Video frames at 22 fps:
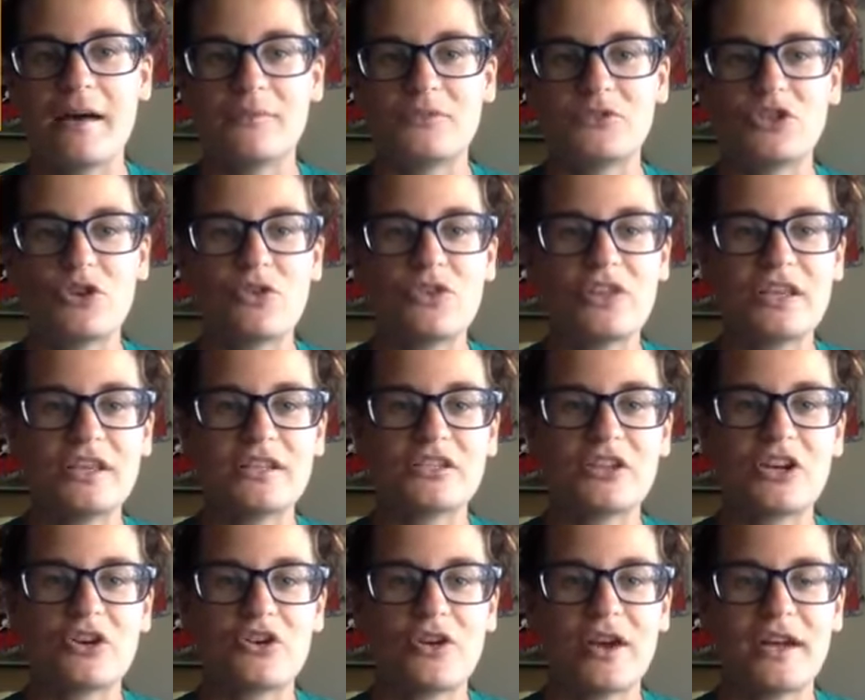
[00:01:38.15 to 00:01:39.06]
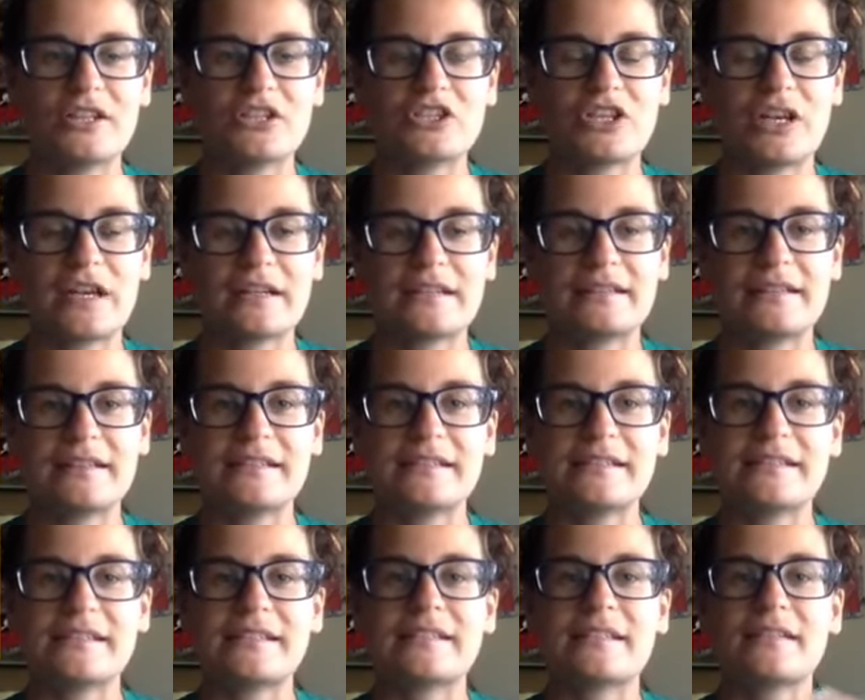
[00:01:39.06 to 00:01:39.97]
So these are great
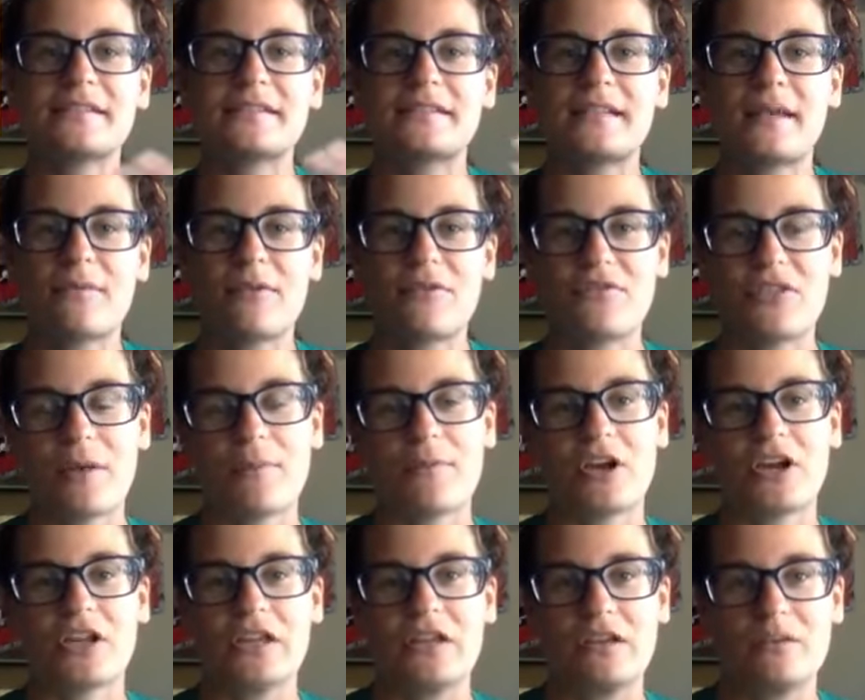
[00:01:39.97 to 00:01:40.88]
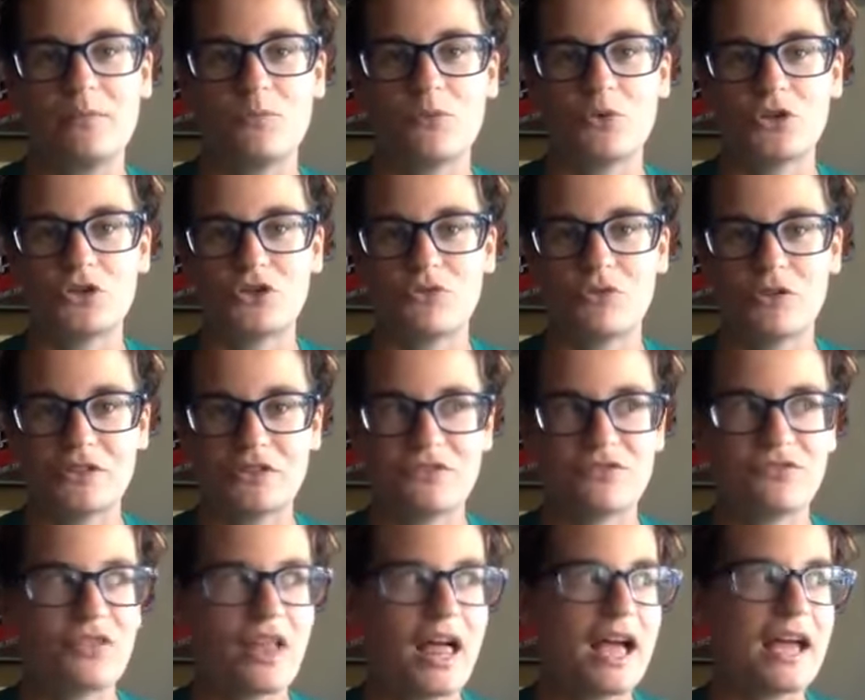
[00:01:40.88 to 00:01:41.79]
checklists. Some of them are geared more
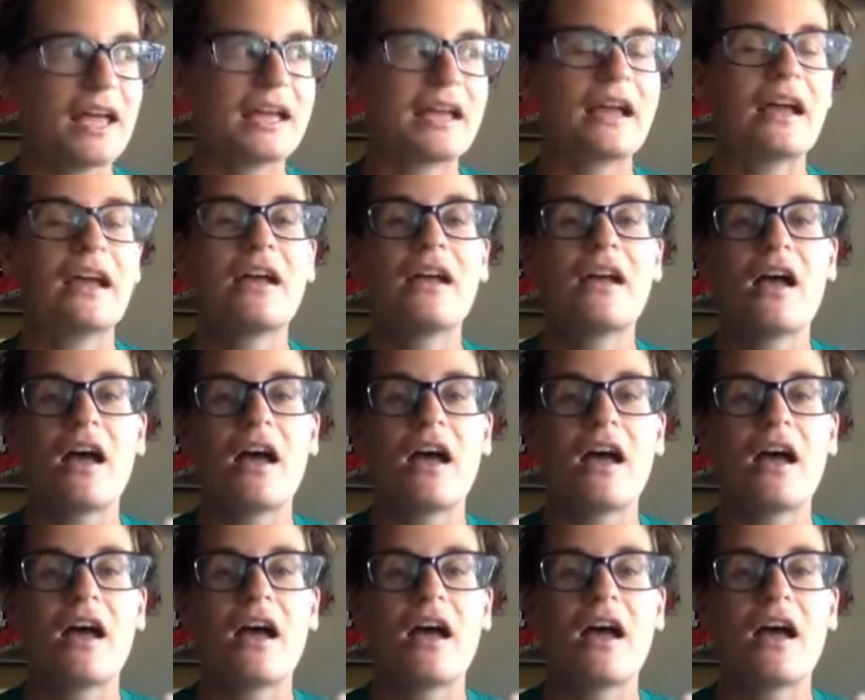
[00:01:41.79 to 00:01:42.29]
towards flying,